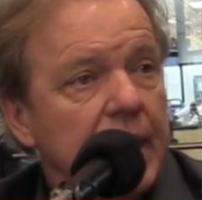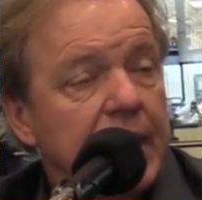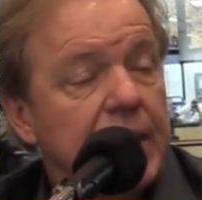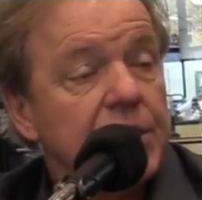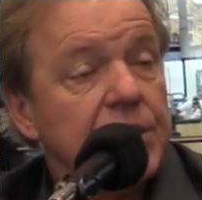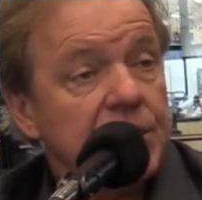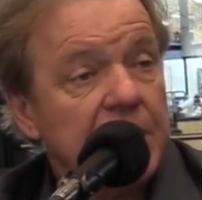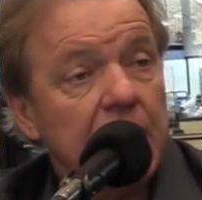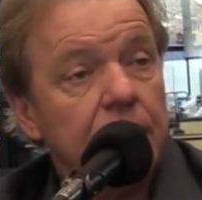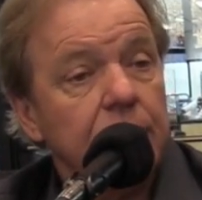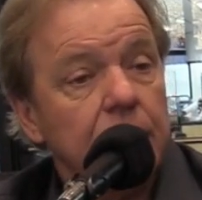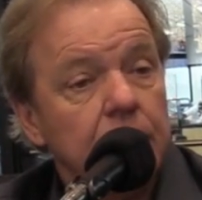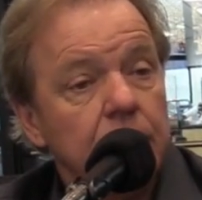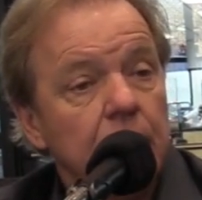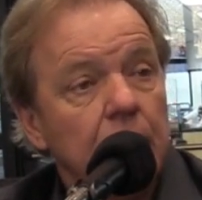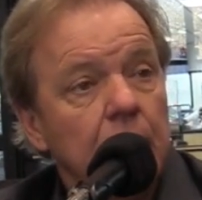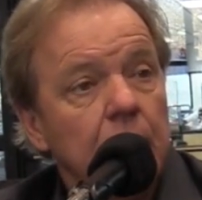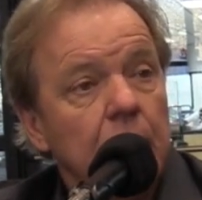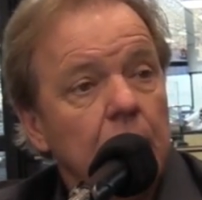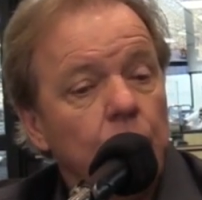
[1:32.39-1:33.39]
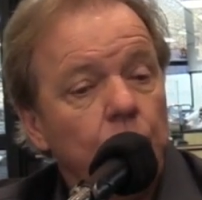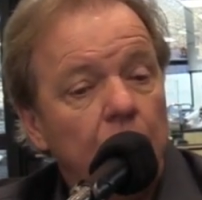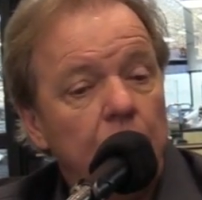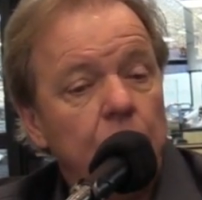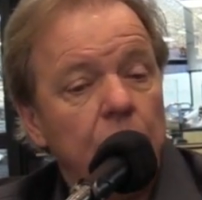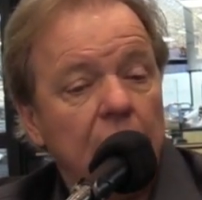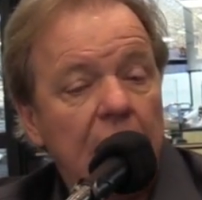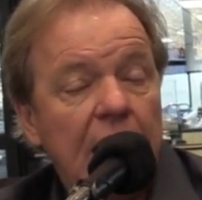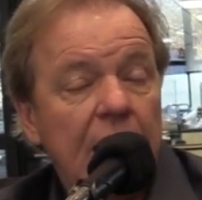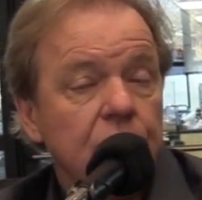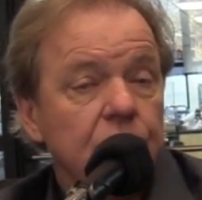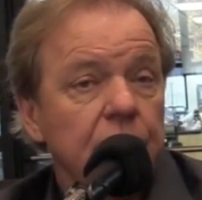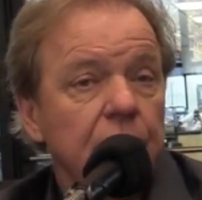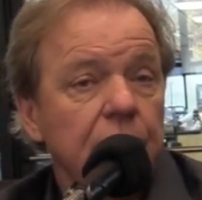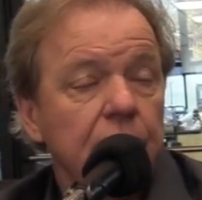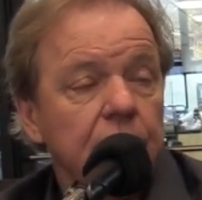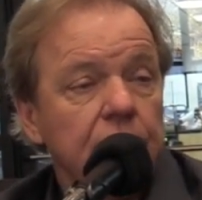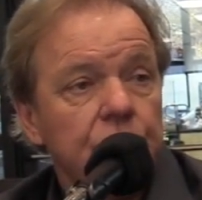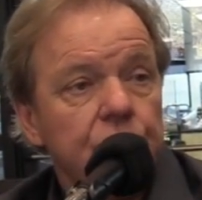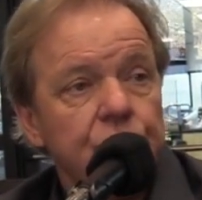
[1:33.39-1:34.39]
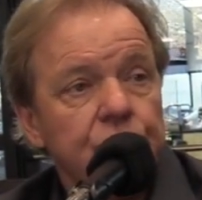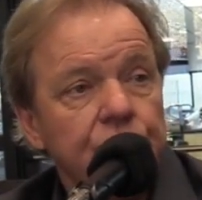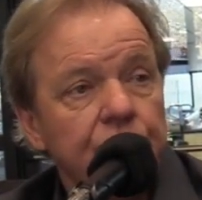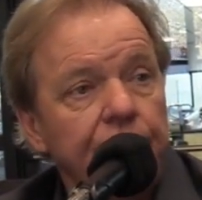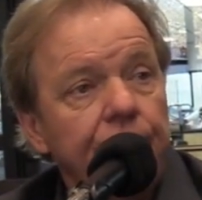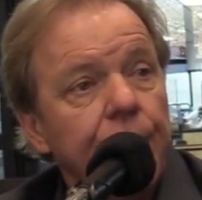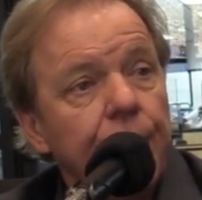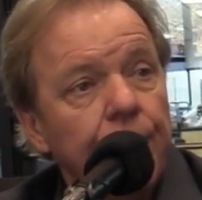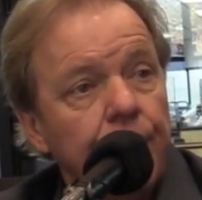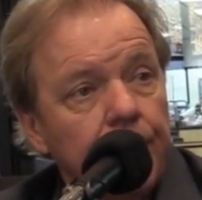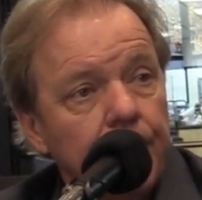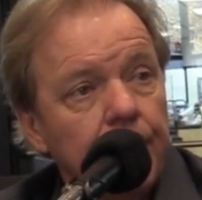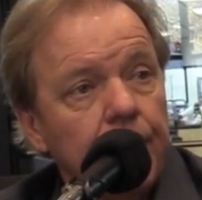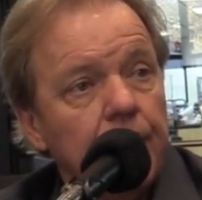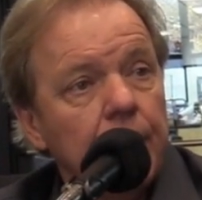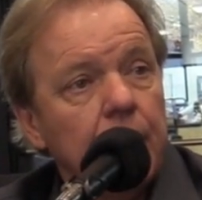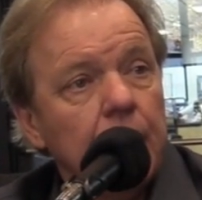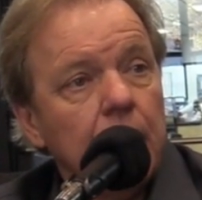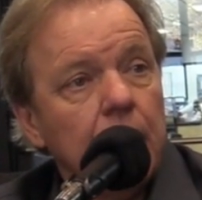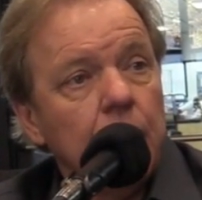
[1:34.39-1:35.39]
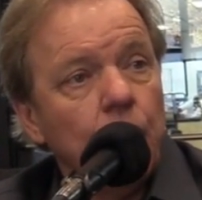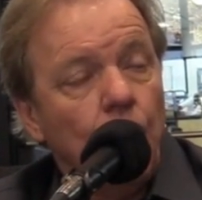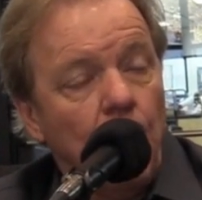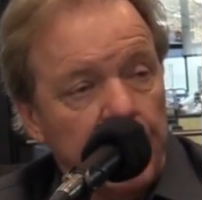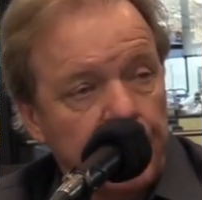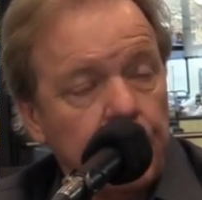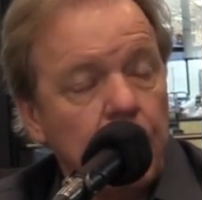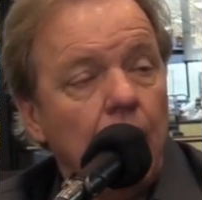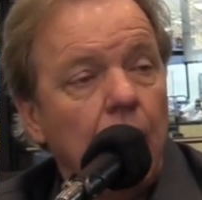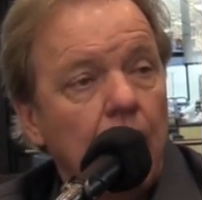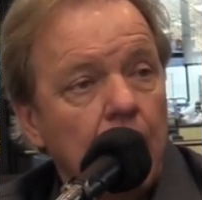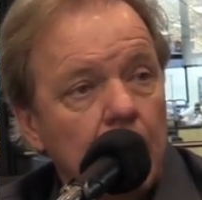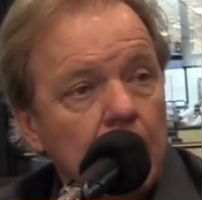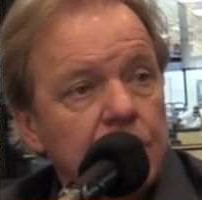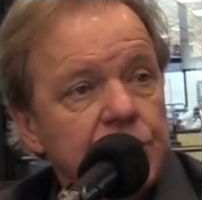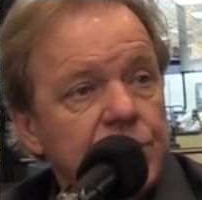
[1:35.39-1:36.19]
87, we were actually going to share one car.